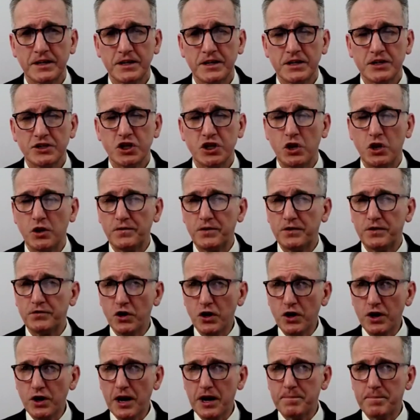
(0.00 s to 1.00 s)
So if you've
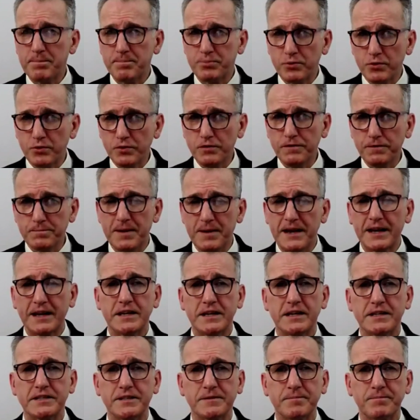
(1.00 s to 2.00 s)
got a proof
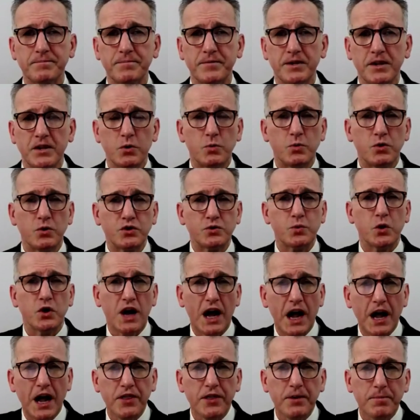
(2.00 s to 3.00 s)
mechanism, which what
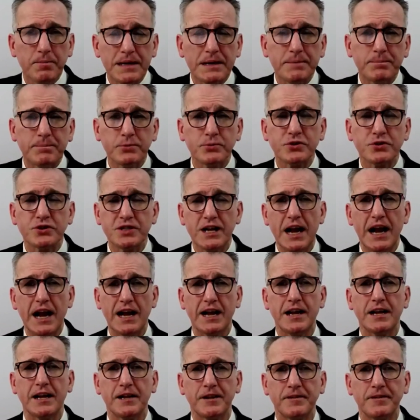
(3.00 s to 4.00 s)
other people
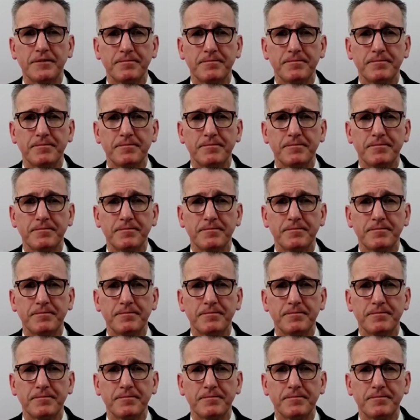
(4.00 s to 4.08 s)
say,